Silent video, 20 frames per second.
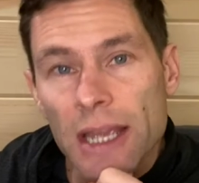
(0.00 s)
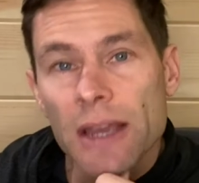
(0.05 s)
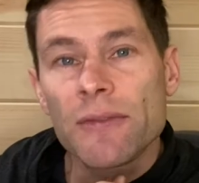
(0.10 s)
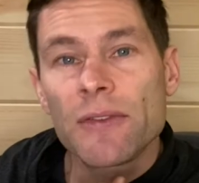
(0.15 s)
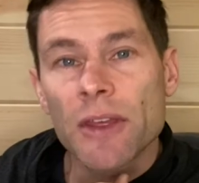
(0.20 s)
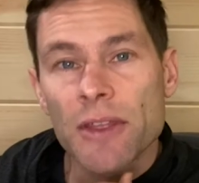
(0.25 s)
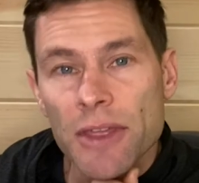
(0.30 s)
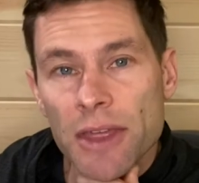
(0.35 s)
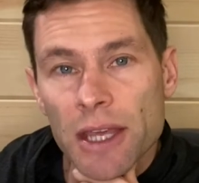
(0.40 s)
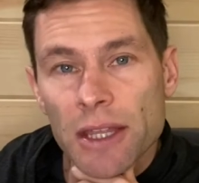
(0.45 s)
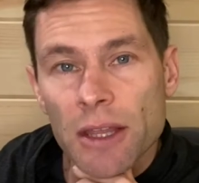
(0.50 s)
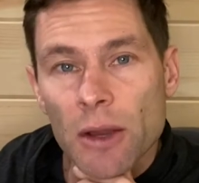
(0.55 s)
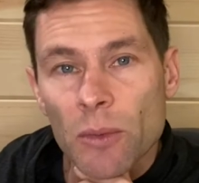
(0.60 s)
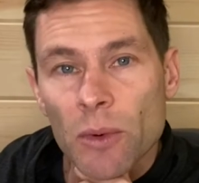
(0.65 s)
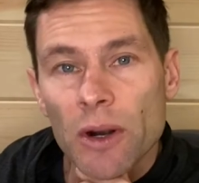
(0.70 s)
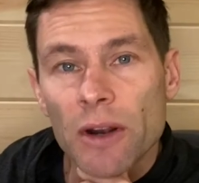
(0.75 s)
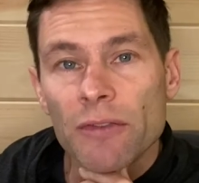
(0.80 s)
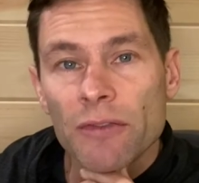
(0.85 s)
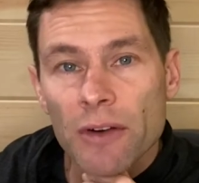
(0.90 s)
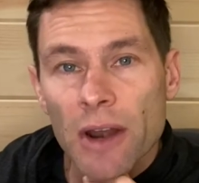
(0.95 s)
if the thing that
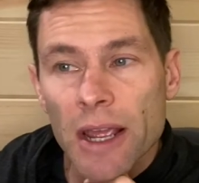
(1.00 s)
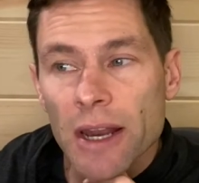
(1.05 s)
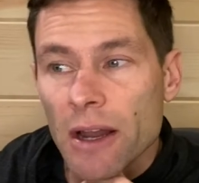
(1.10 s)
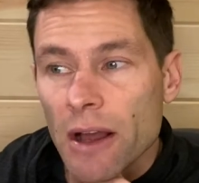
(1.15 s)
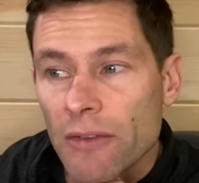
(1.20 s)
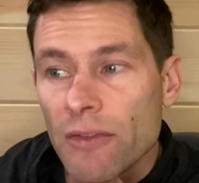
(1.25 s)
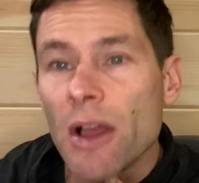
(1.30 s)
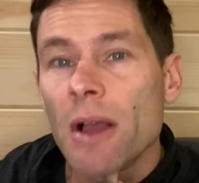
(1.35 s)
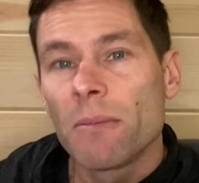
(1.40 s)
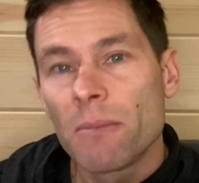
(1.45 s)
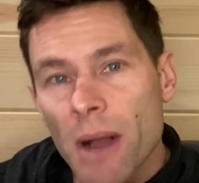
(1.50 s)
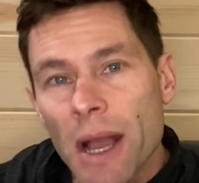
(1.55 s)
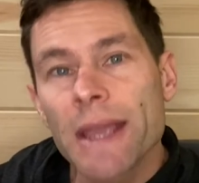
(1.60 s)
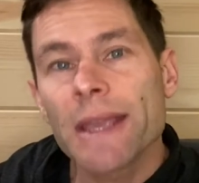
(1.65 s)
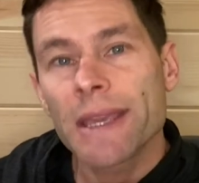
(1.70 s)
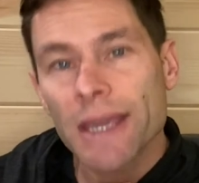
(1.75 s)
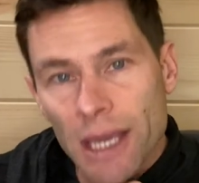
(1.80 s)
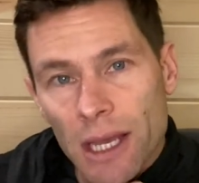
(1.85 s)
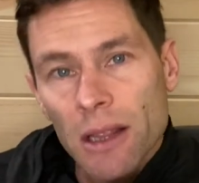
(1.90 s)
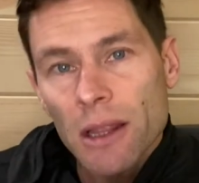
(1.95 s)
we're afraid of might
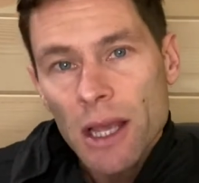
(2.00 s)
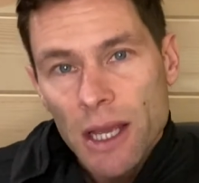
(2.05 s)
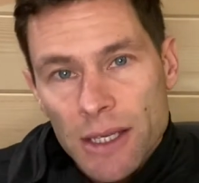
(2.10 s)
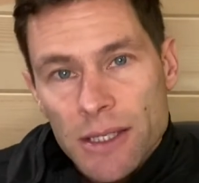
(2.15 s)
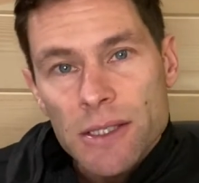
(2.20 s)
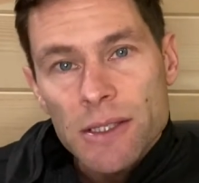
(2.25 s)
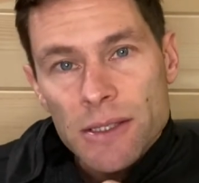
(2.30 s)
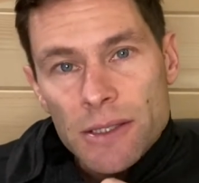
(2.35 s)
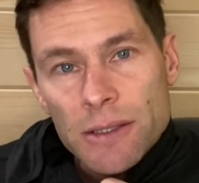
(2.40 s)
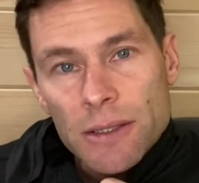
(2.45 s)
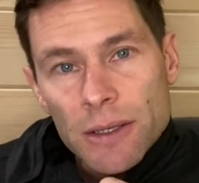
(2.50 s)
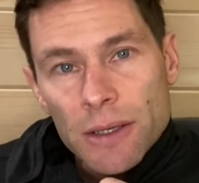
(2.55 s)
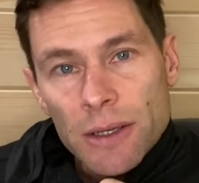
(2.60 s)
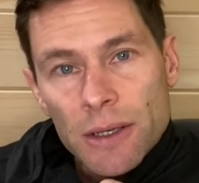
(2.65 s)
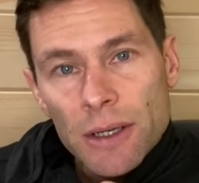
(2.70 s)
kill us.